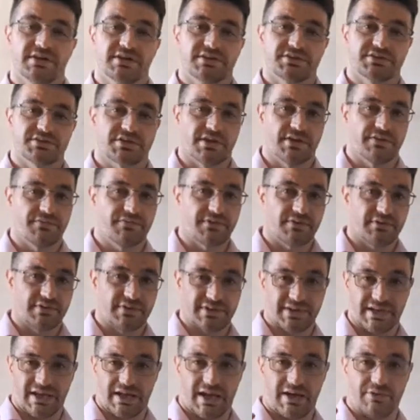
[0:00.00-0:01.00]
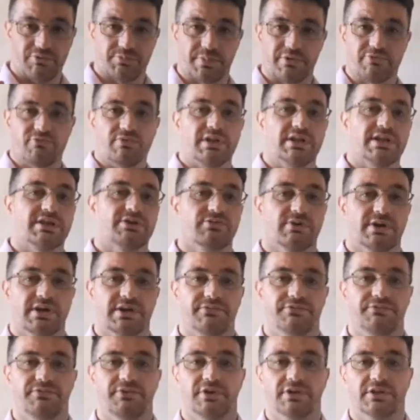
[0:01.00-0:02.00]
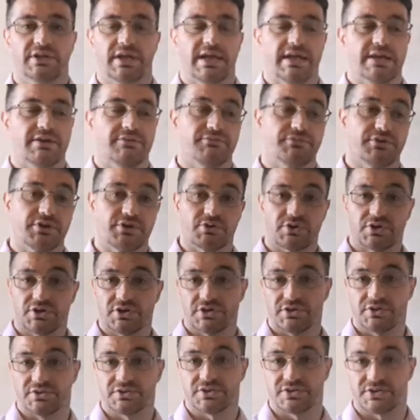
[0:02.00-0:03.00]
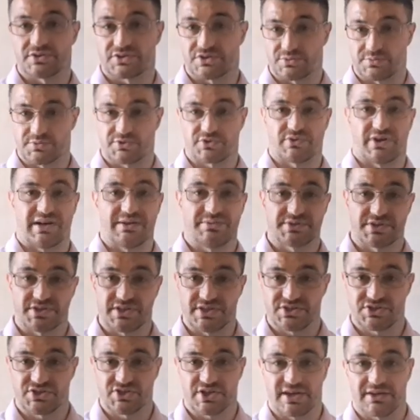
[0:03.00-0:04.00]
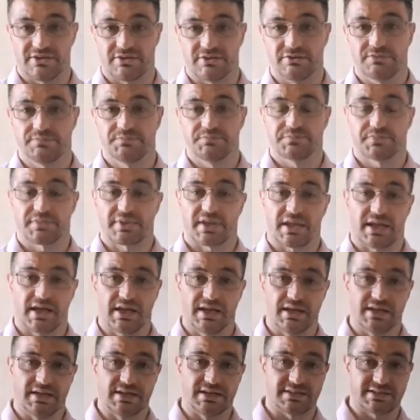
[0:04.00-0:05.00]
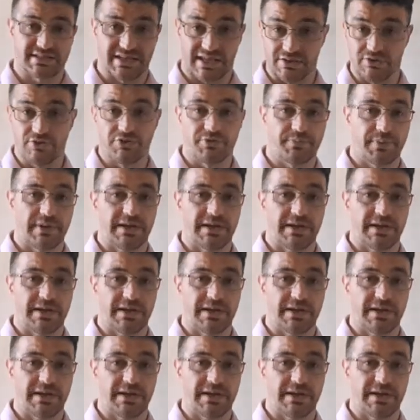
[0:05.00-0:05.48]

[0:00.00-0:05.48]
So I'd be really grateful if you could subscribe to this channel, tell other